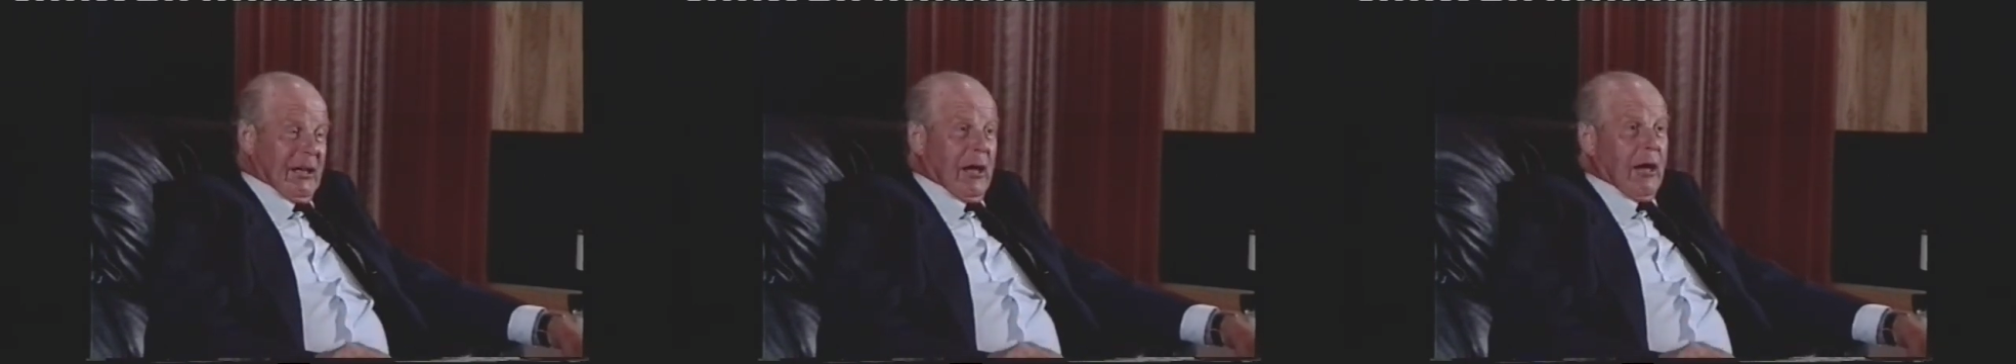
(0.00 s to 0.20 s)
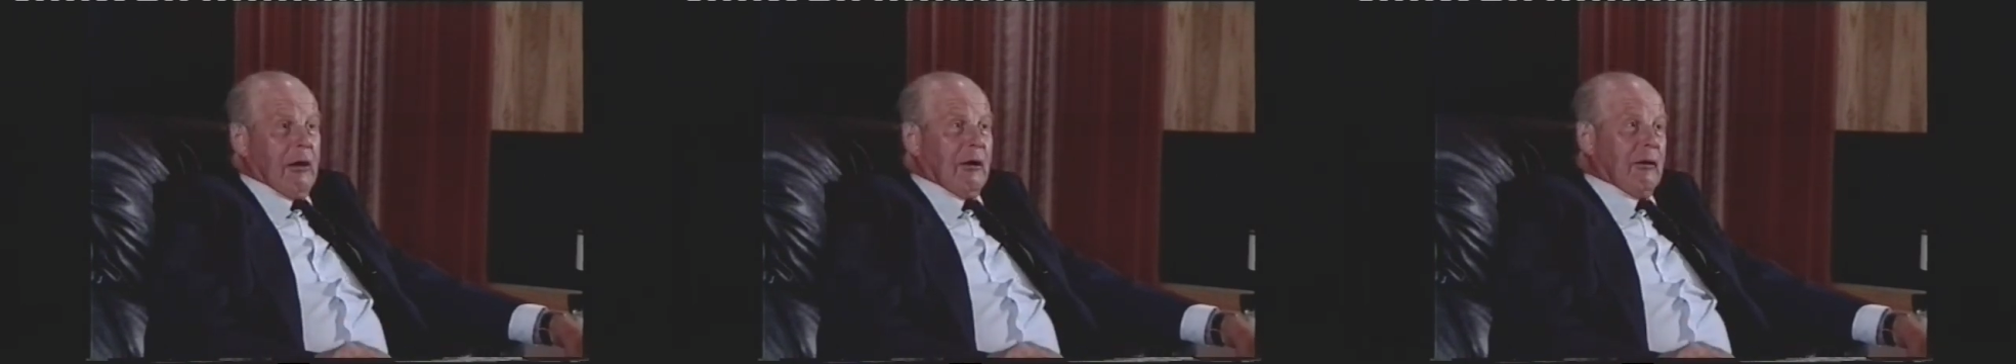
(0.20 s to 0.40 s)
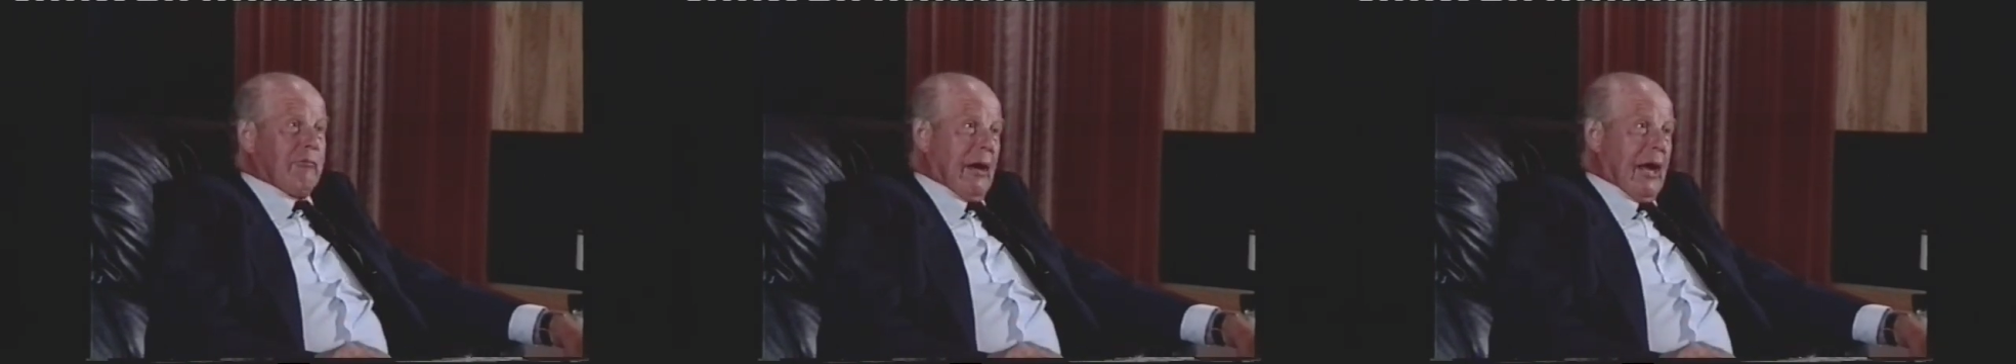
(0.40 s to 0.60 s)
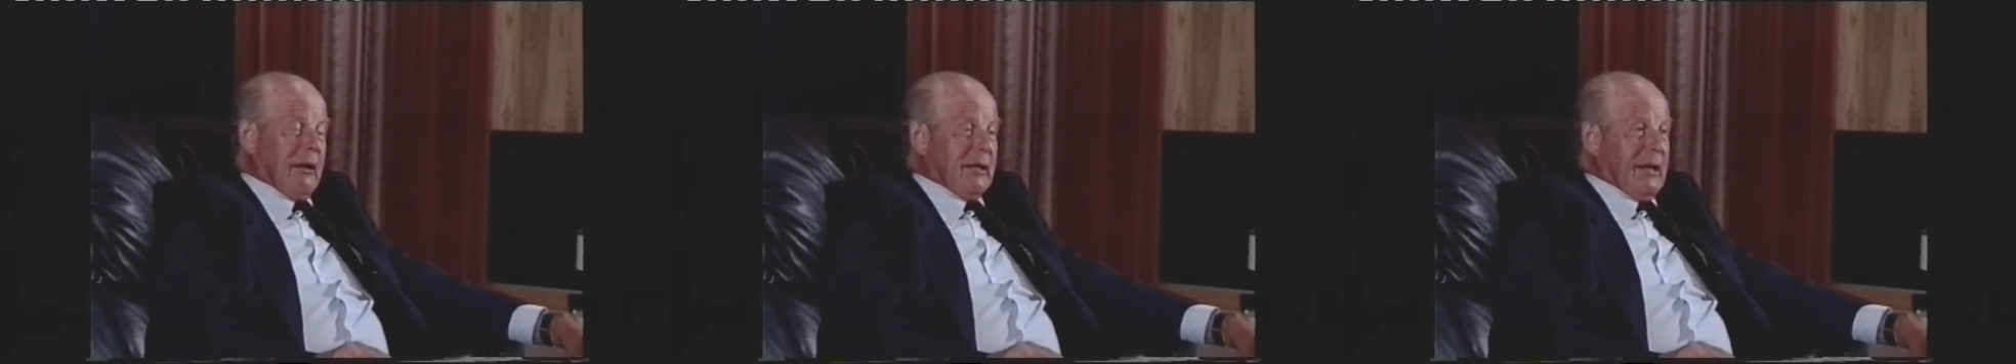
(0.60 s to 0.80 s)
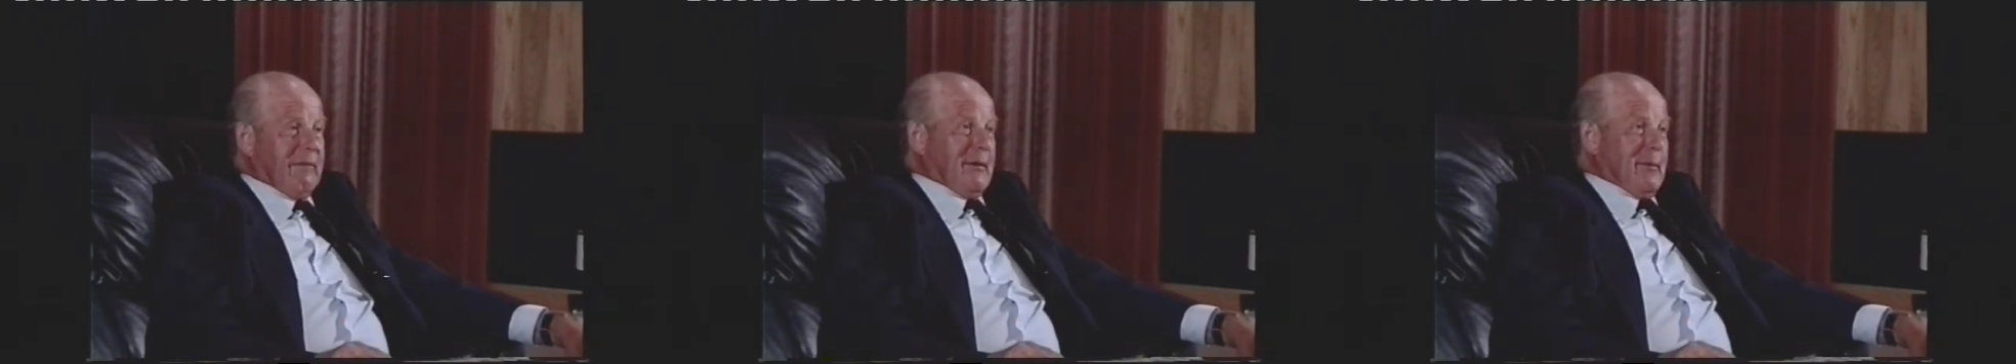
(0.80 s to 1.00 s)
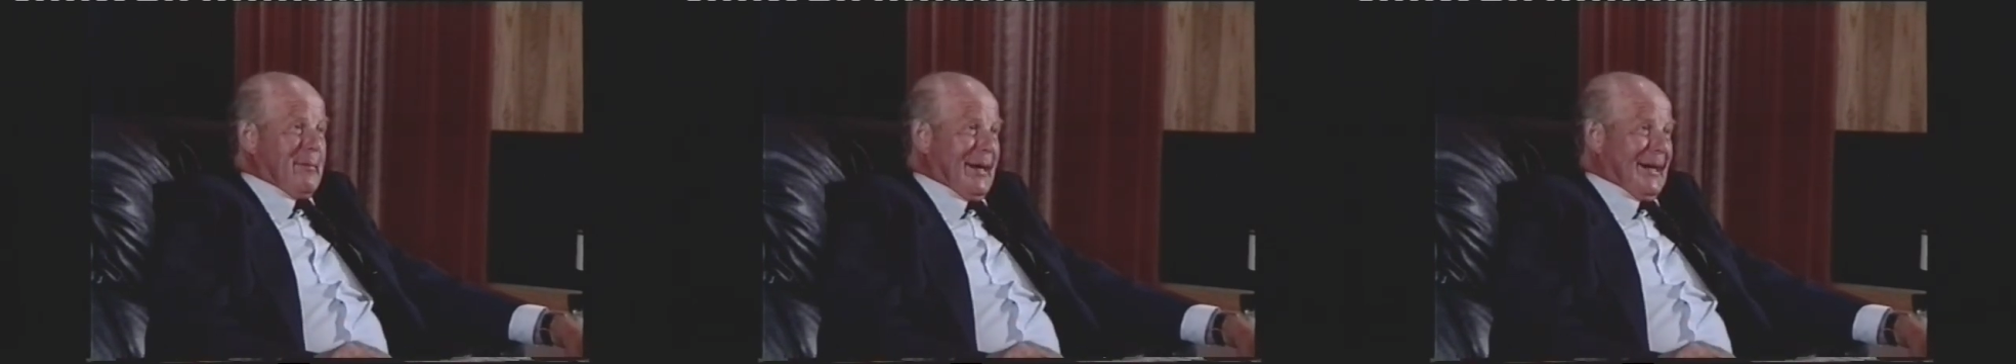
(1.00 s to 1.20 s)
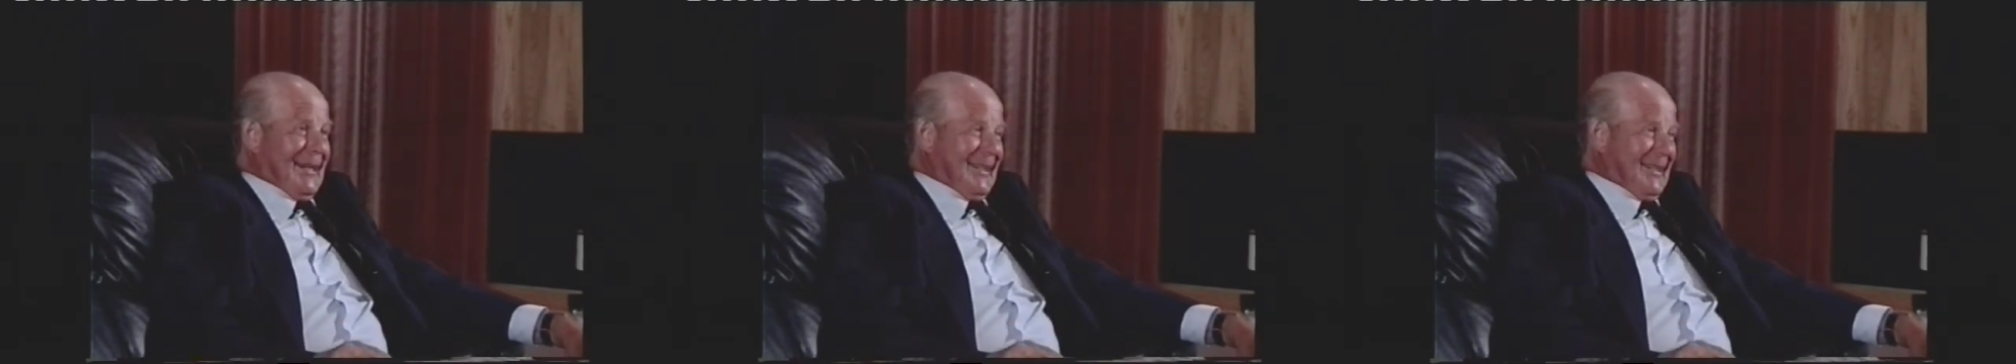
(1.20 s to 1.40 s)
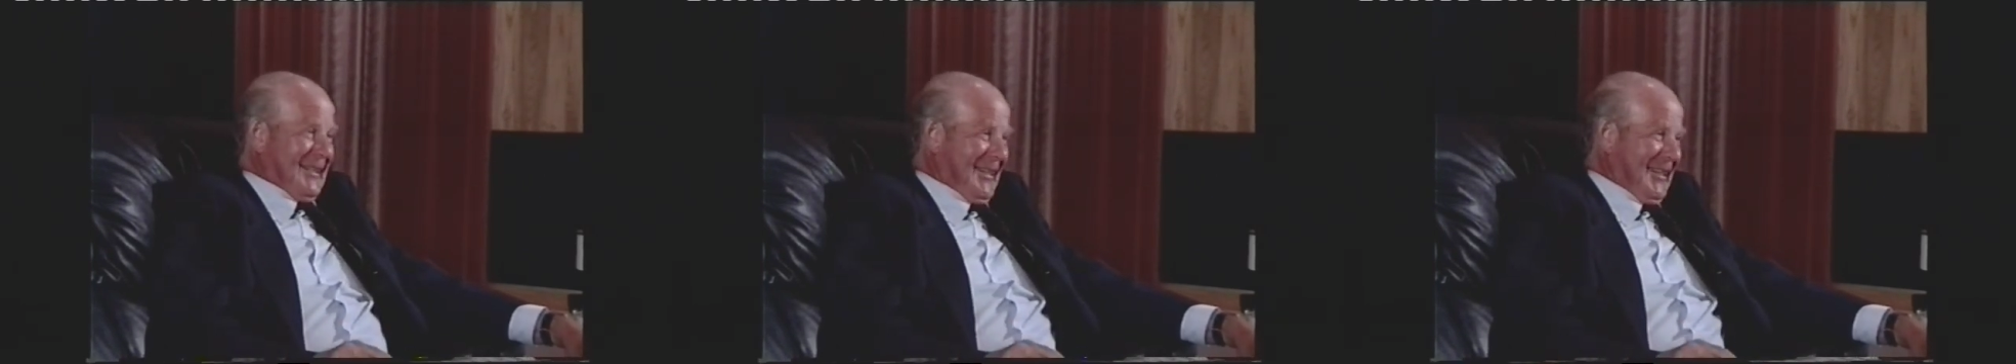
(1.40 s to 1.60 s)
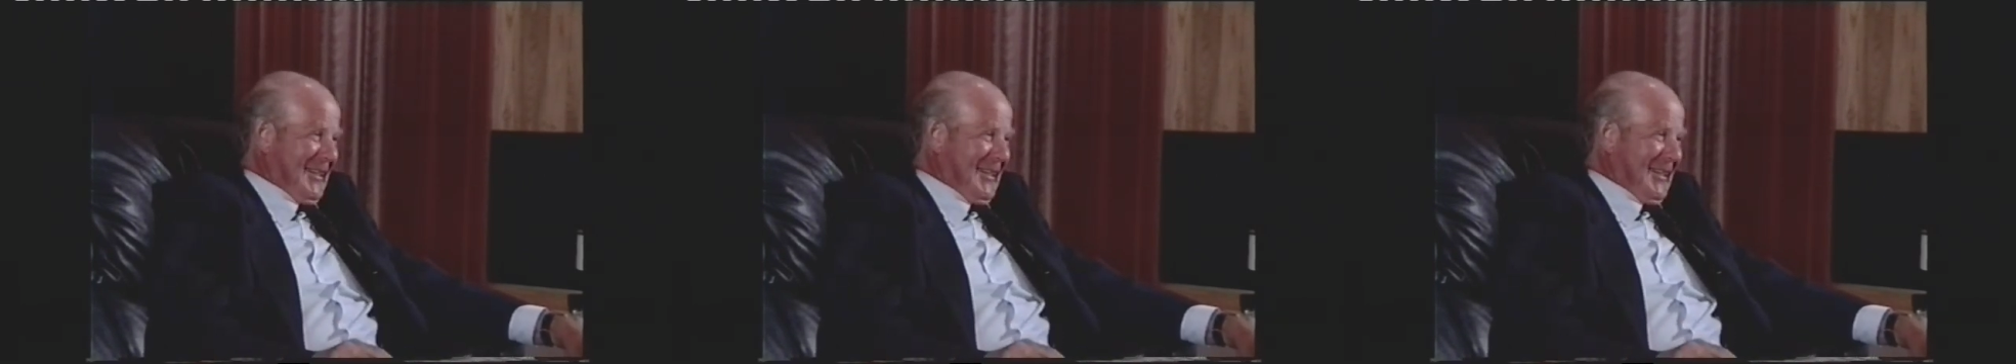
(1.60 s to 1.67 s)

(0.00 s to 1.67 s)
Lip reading: "Oh, well, never mind."